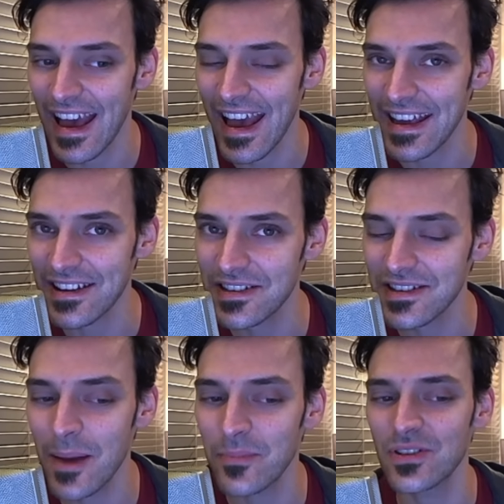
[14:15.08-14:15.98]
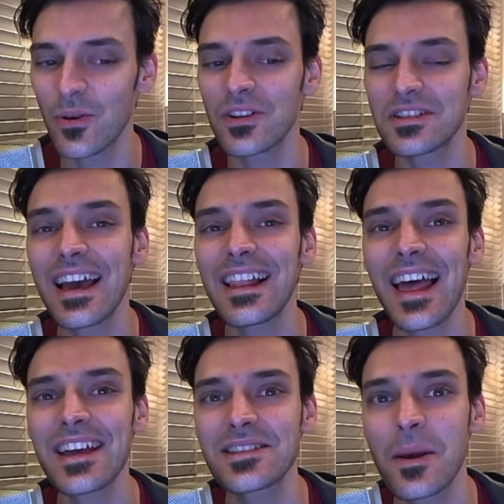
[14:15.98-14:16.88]
and a step towards a
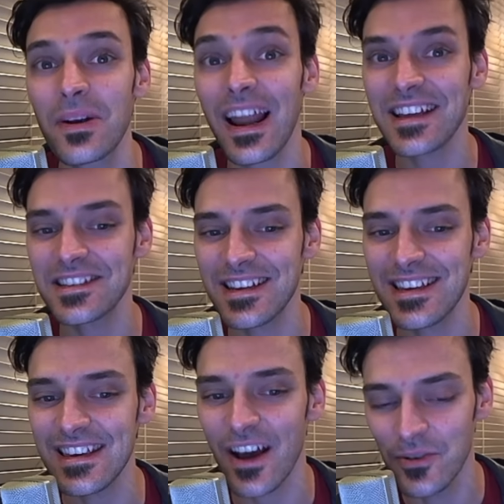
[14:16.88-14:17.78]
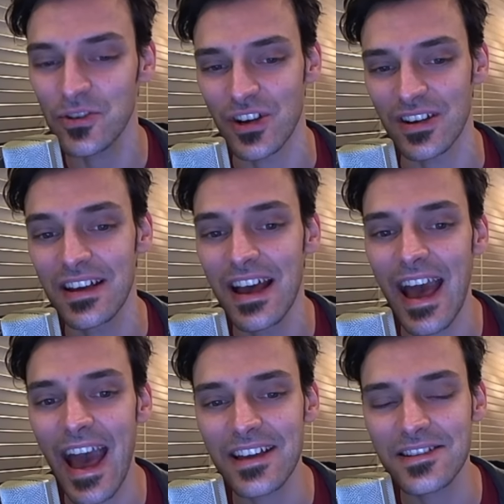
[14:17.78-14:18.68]
less plasticky ocean
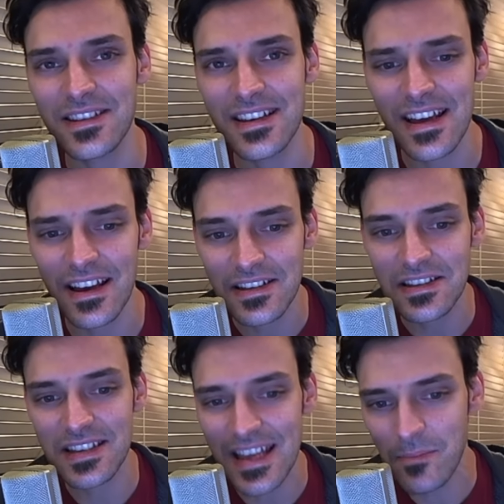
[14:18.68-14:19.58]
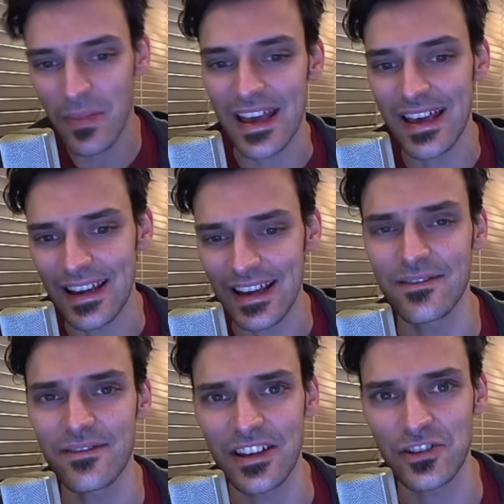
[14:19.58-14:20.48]
as the Seabin
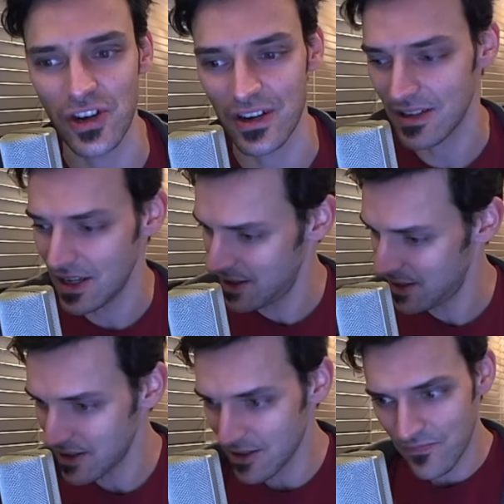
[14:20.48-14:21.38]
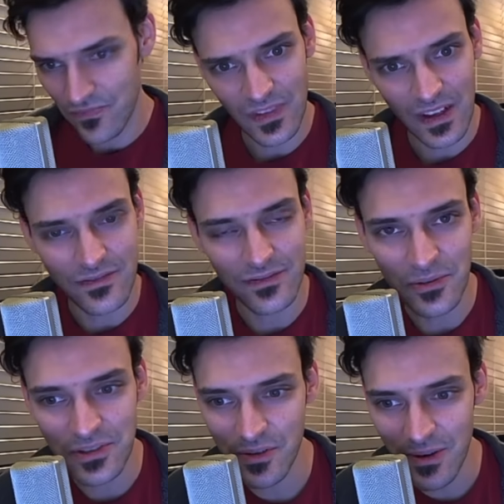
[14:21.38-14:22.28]
invention
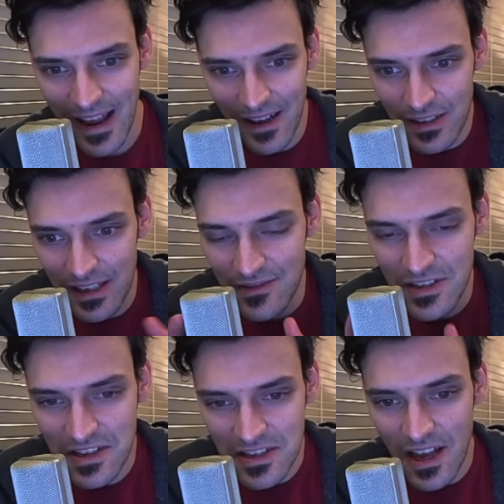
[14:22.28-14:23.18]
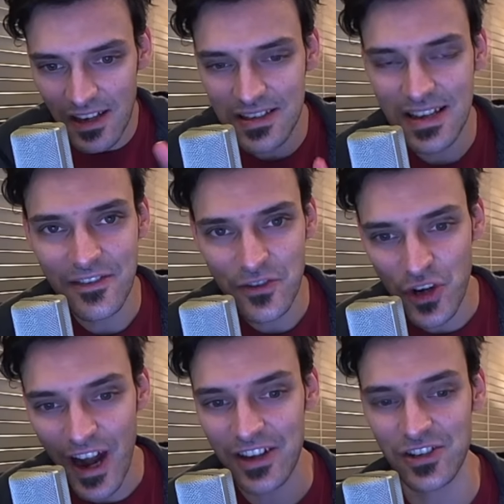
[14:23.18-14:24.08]
floats around and sucks in
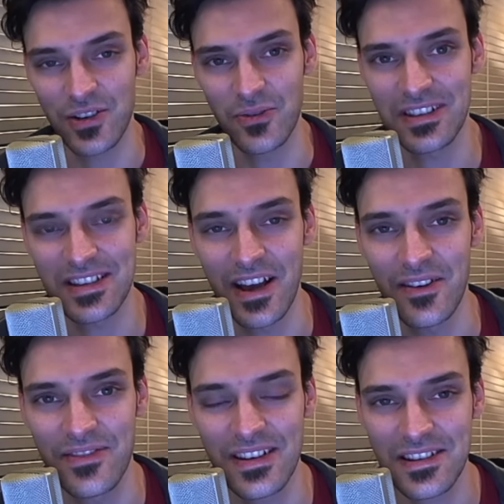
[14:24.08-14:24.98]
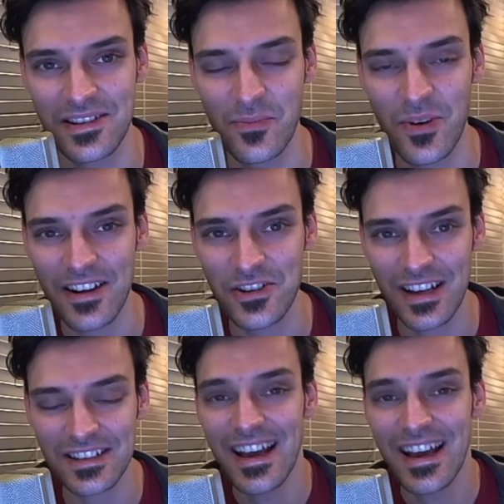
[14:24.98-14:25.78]
trash to itself. This is a project